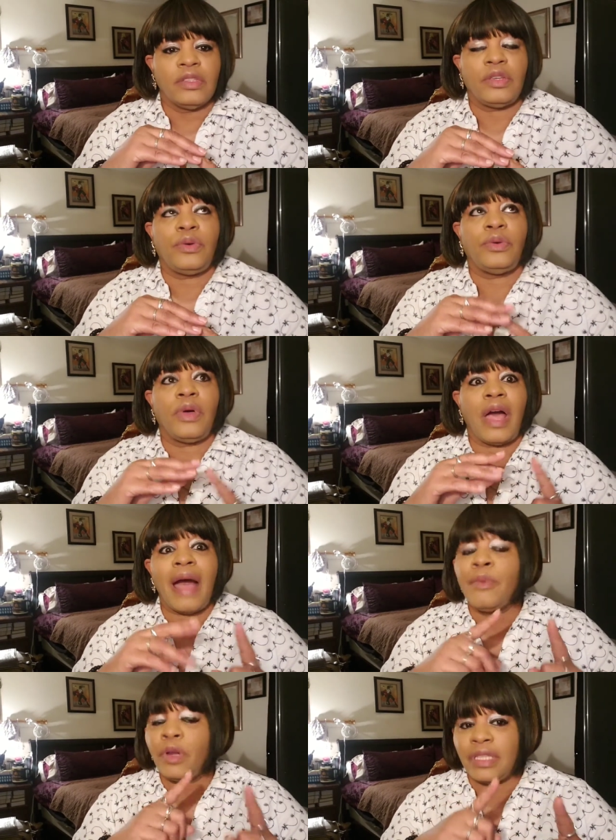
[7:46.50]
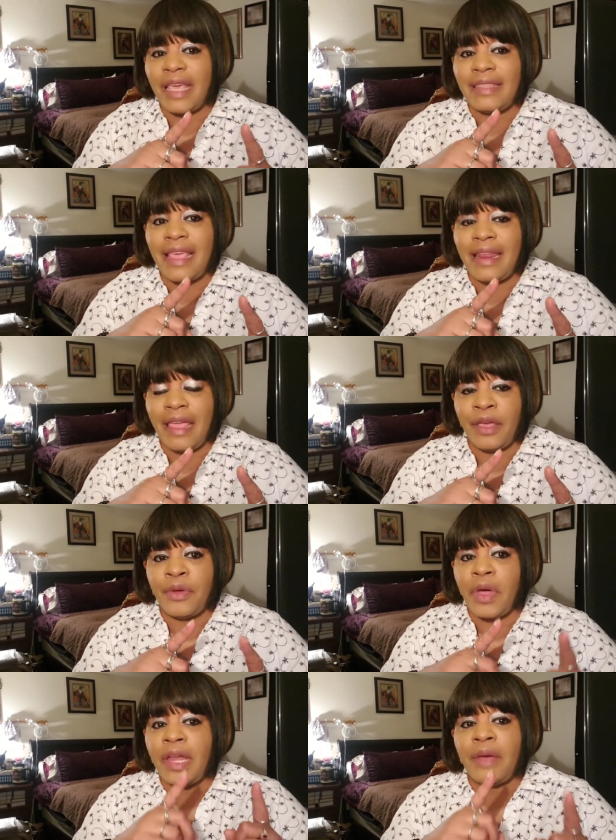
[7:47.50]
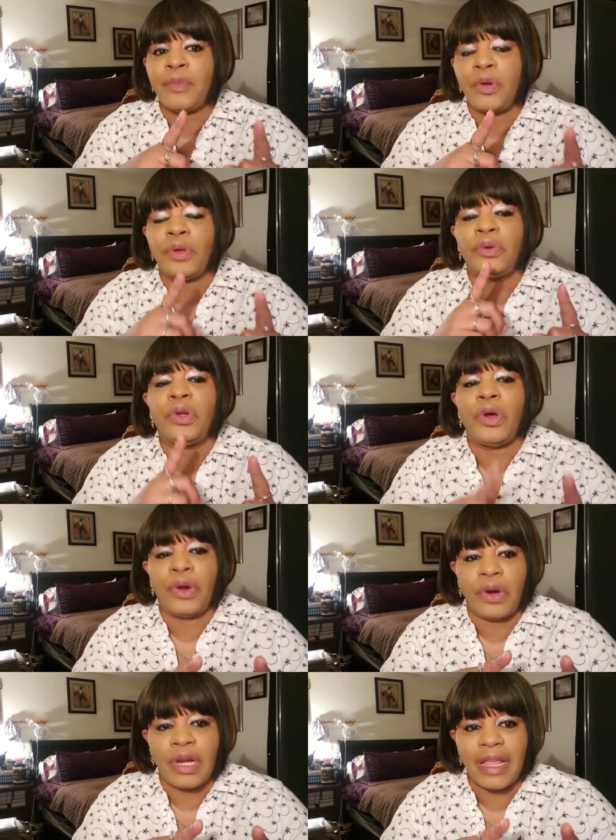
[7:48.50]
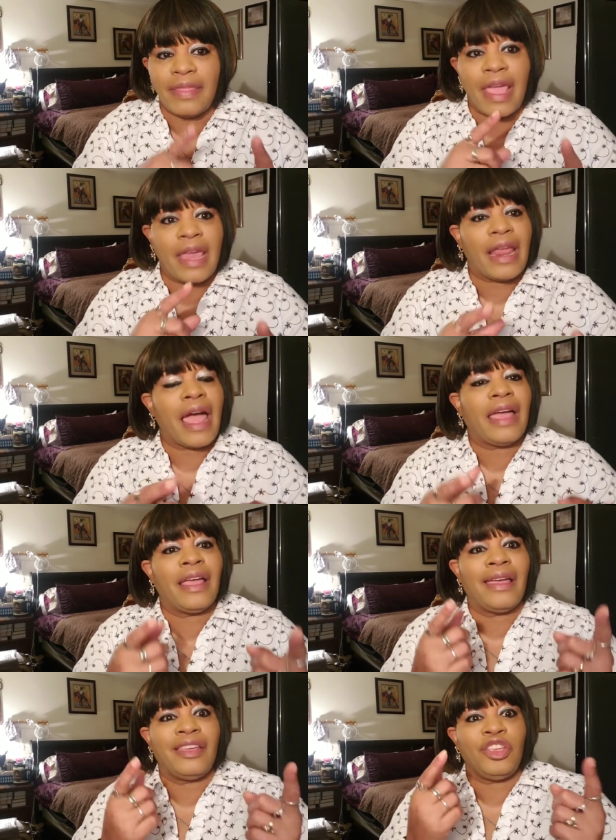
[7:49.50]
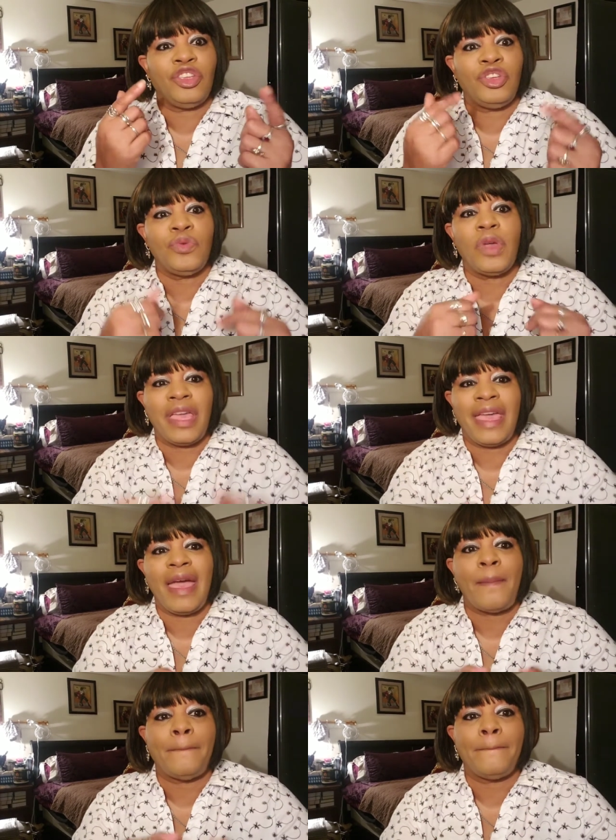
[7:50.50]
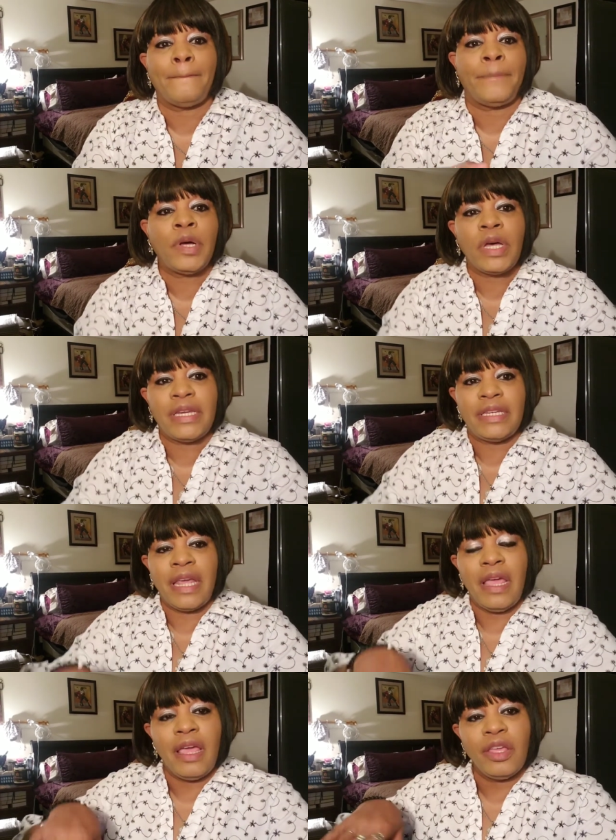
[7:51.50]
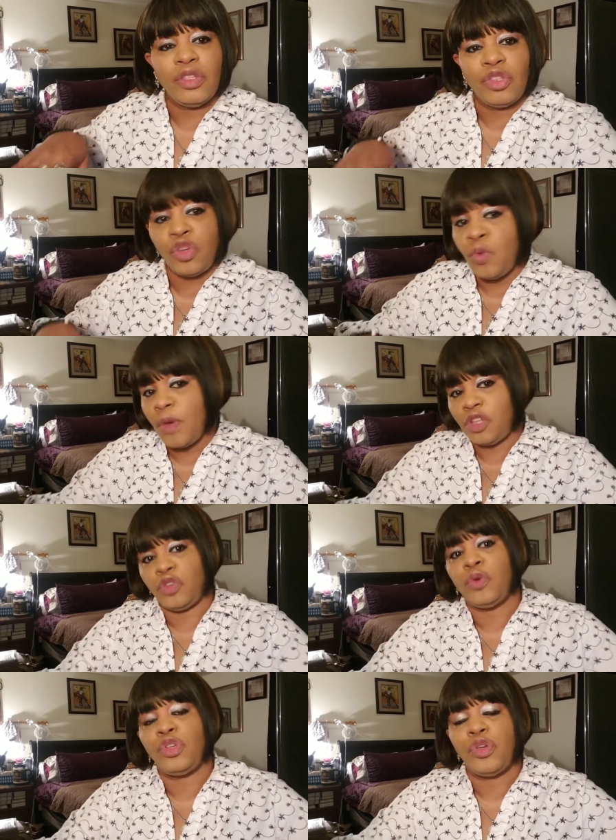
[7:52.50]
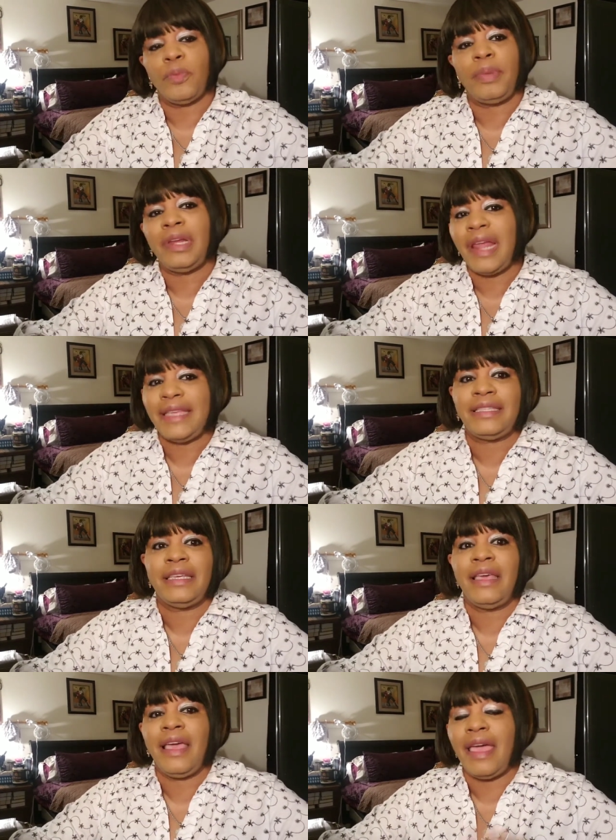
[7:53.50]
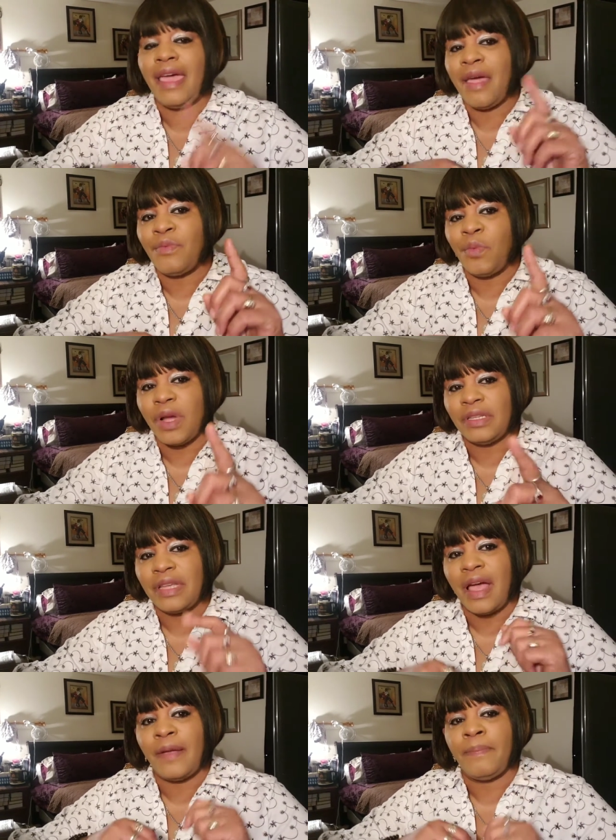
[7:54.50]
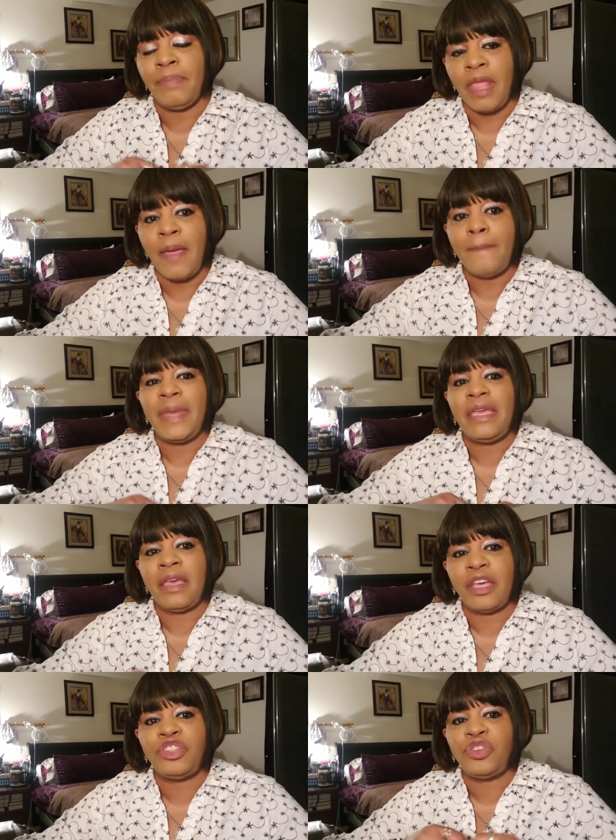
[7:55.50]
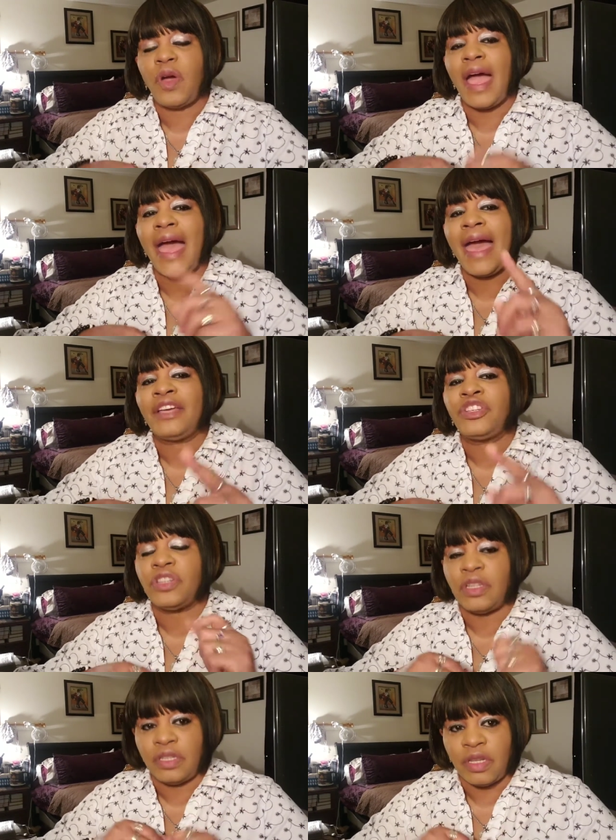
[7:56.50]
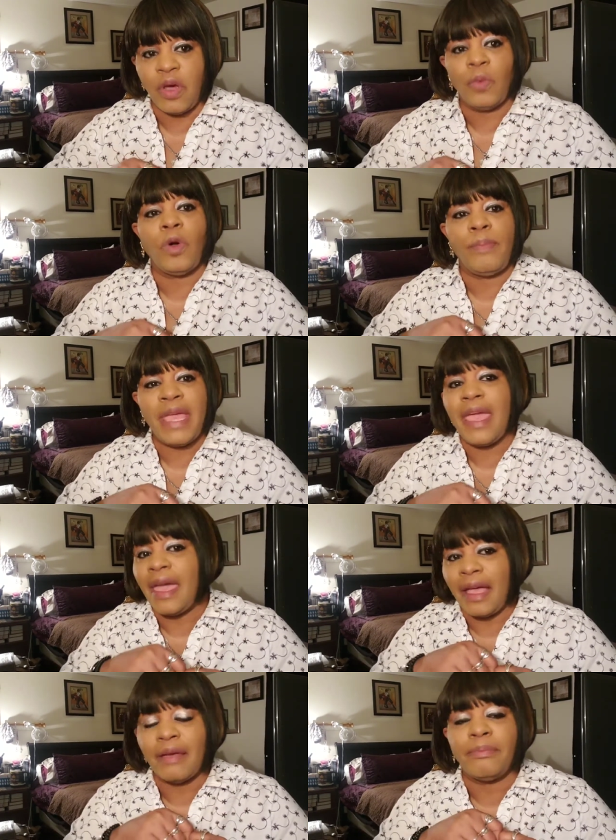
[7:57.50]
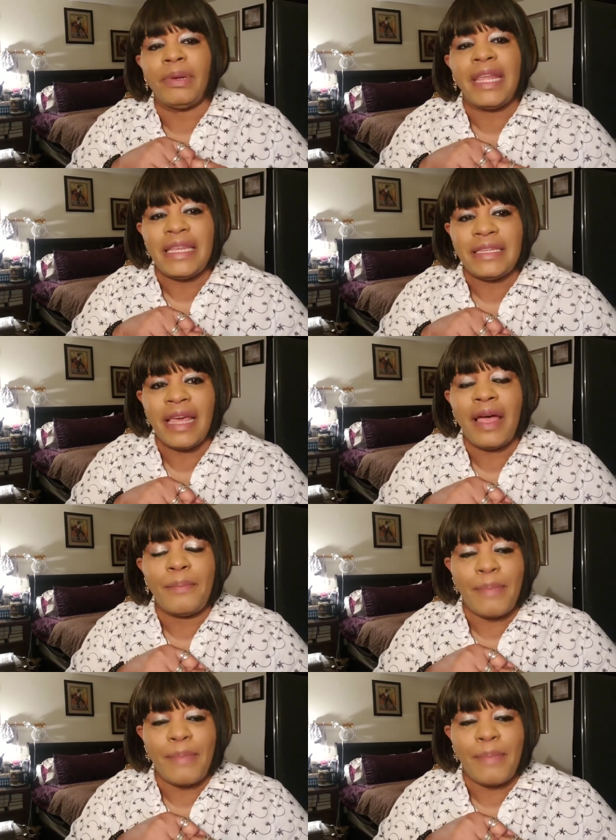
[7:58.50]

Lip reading: So I'm going to take that L and I'm going to learn that you can't put too much on your plate at one time because your actions will be incomplete